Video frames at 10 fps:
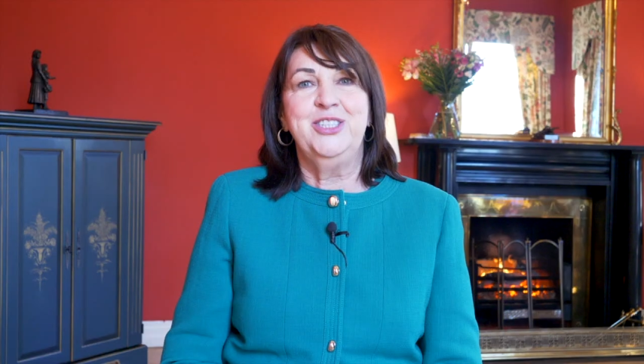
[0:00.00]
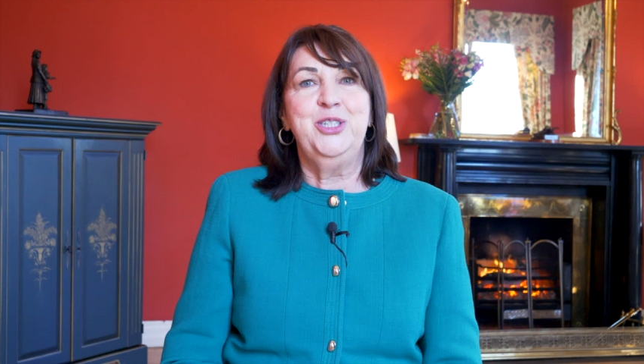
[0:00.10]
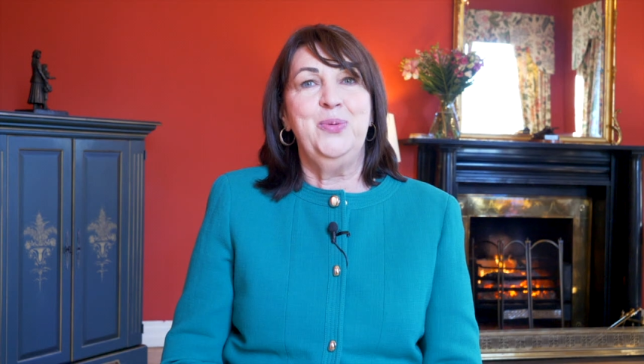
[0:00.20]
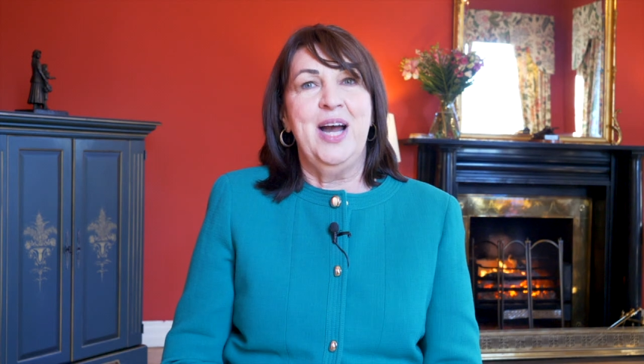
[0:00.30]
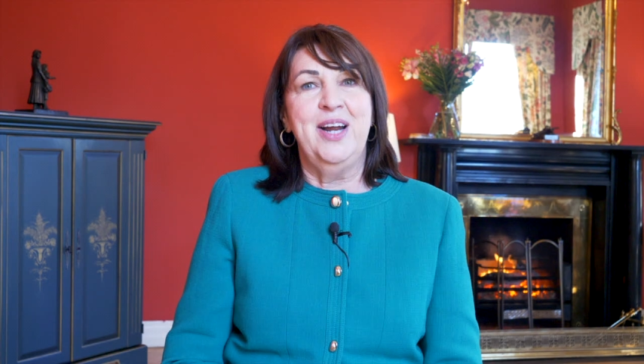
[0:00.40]

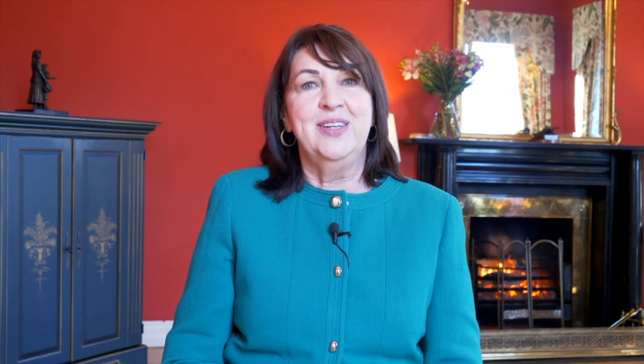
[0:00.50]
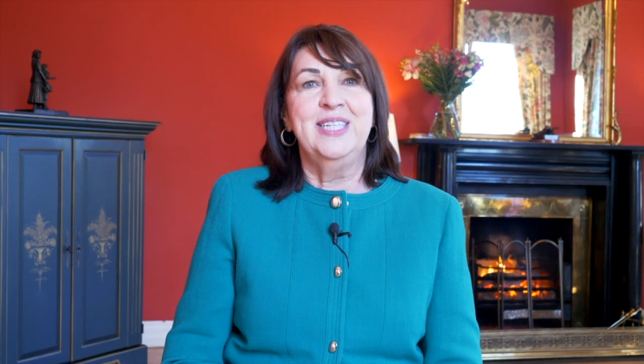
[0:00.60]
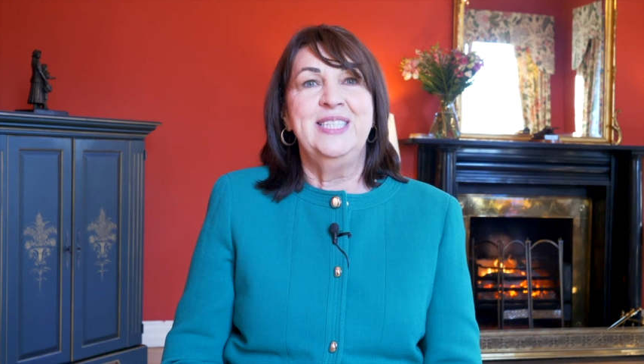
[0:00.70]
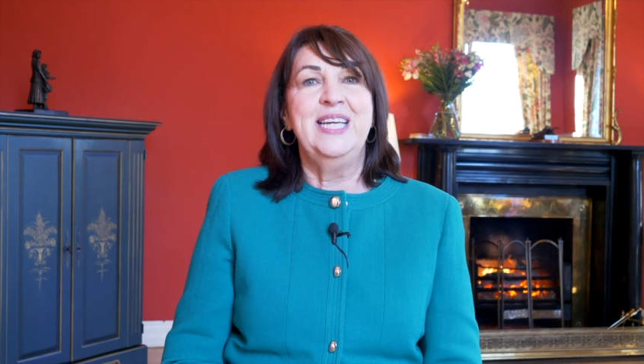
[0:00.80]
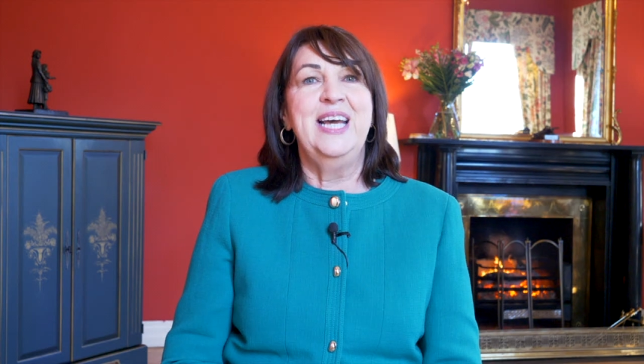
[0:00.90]
to
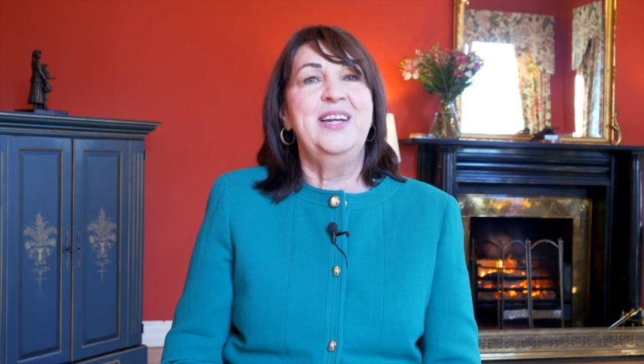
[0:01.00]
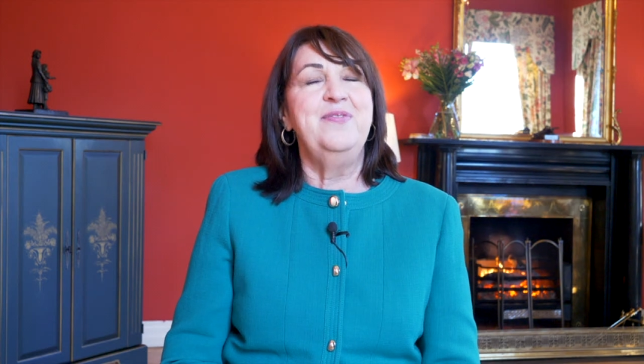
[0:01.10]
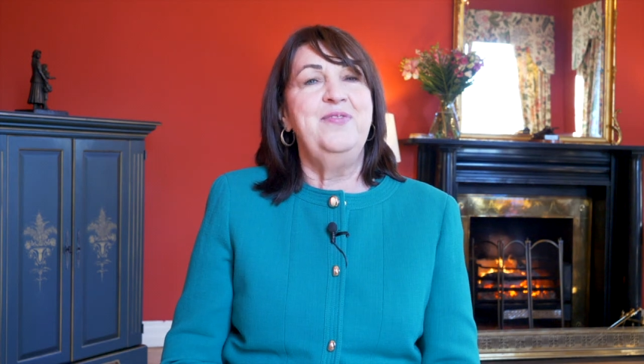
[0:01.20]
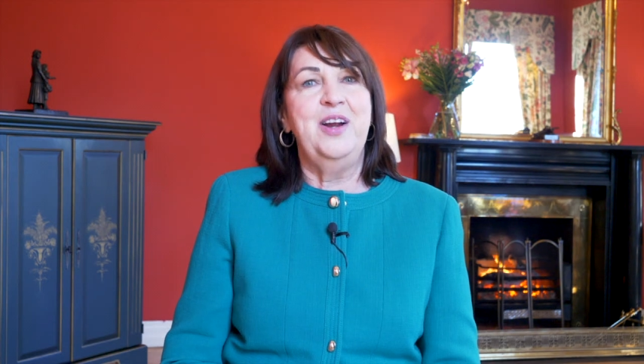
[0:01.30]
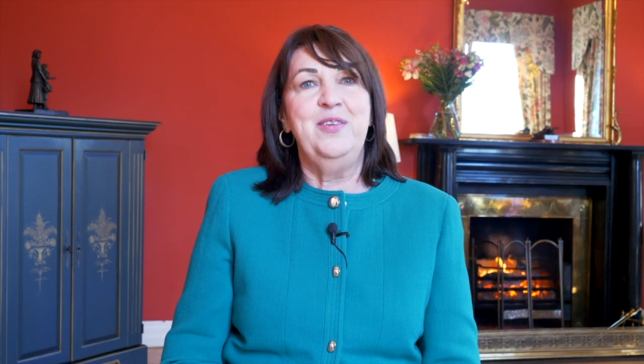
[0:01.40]
Ireland at a
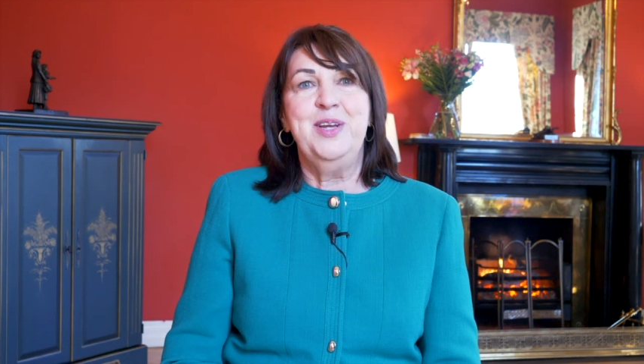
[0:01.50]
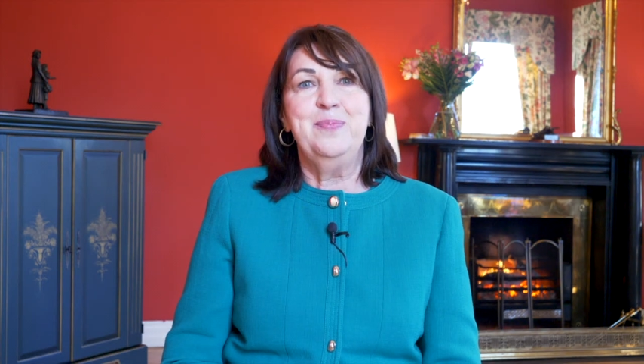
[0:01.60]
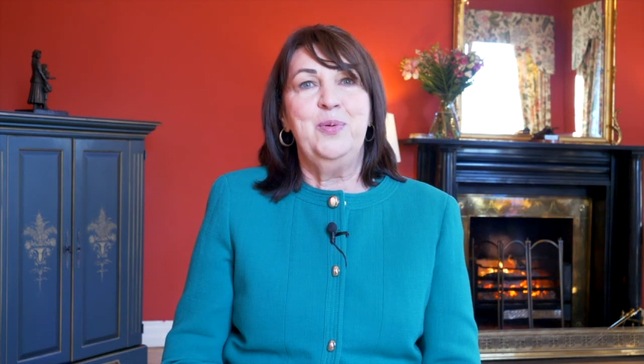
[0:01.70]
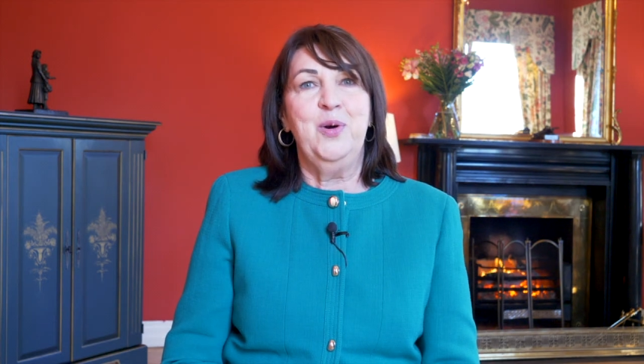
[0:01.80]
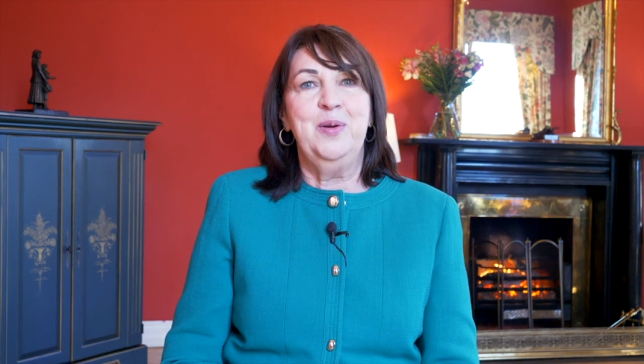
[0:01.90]
very
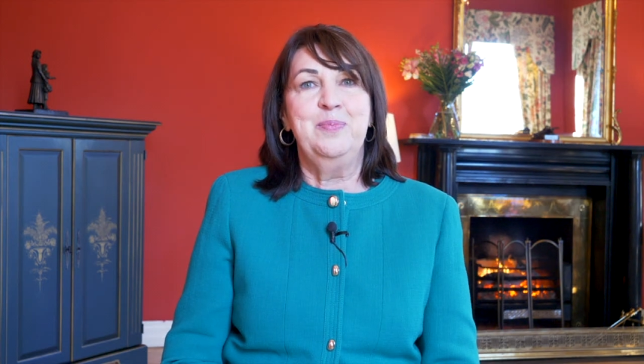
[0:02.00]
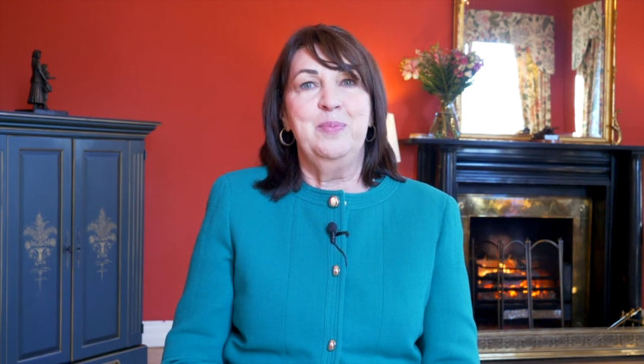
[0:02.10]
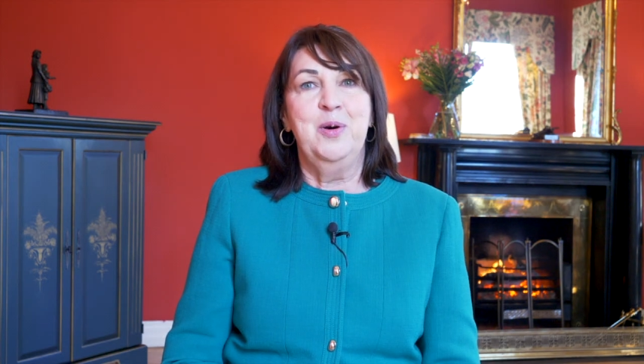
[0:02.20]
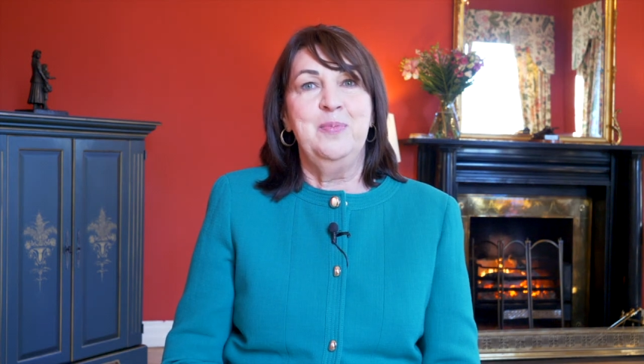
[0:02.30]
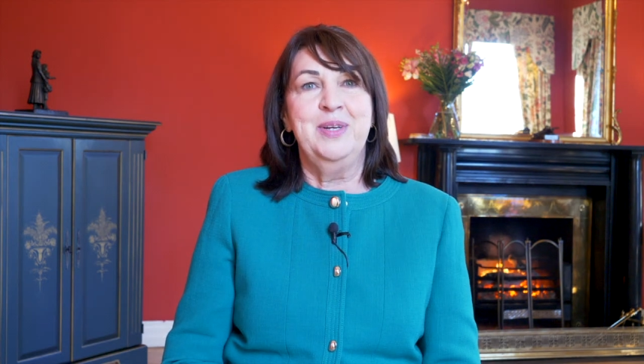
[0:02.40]
important
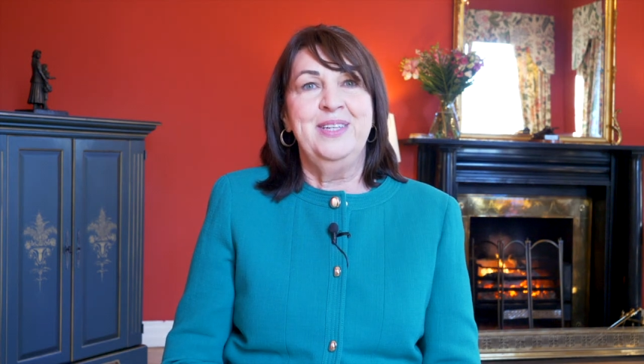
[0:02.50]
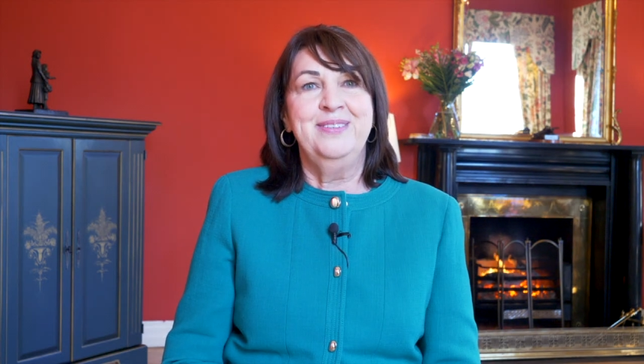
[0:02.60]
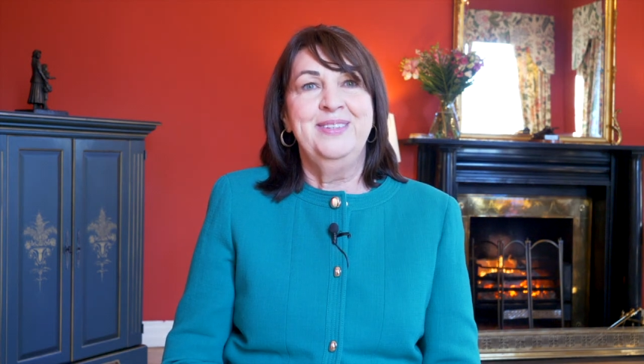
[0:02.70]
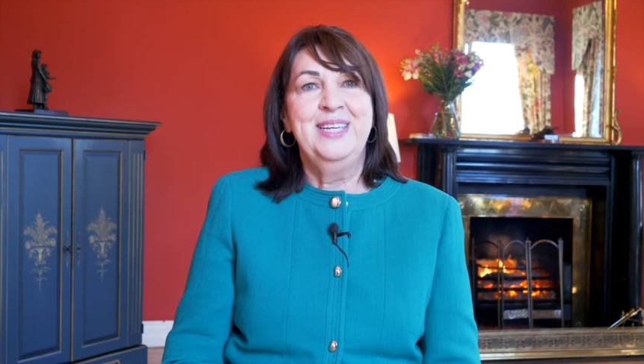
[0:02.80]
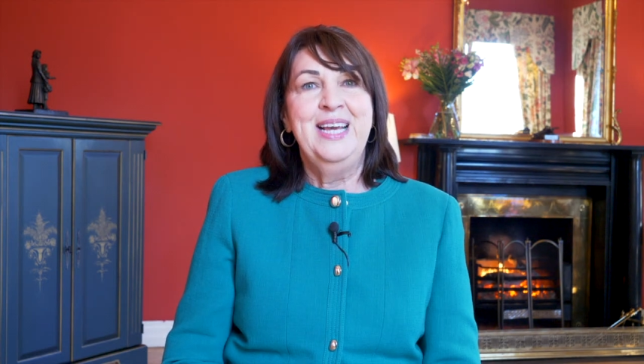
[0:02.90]
moment.
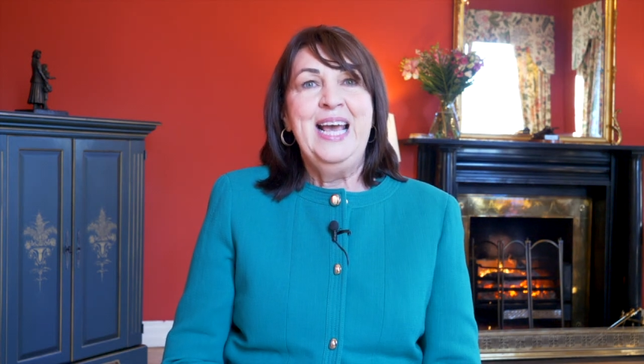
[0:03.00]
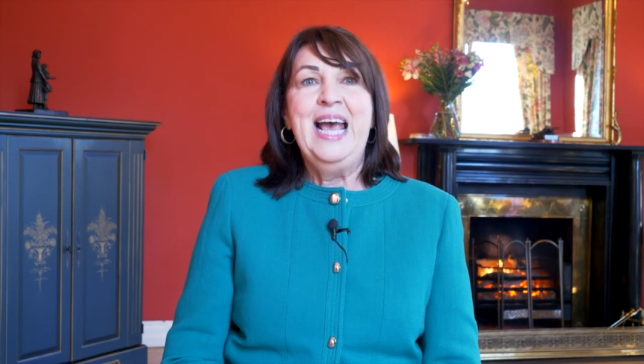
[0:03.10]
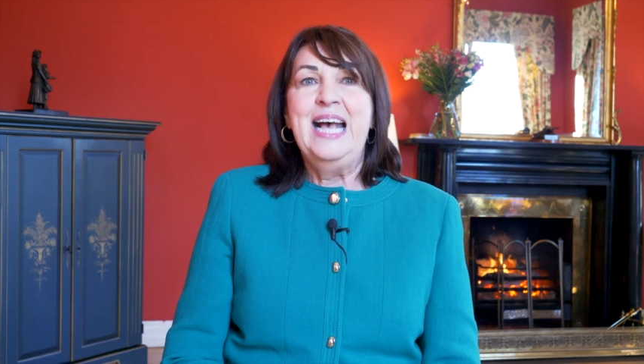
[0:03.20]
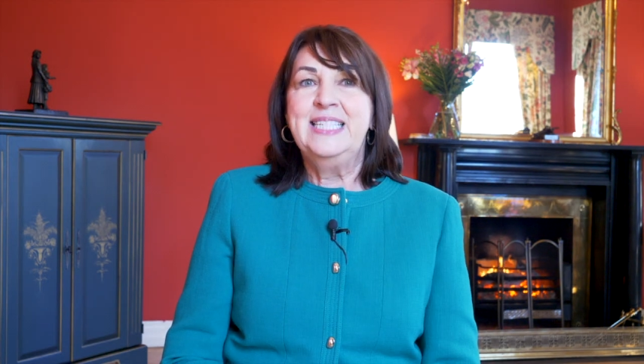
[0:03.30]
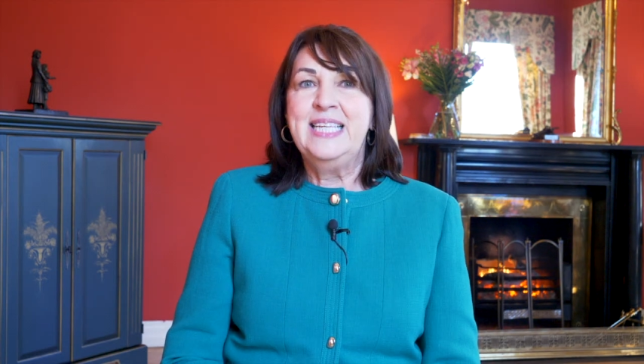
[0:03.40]
As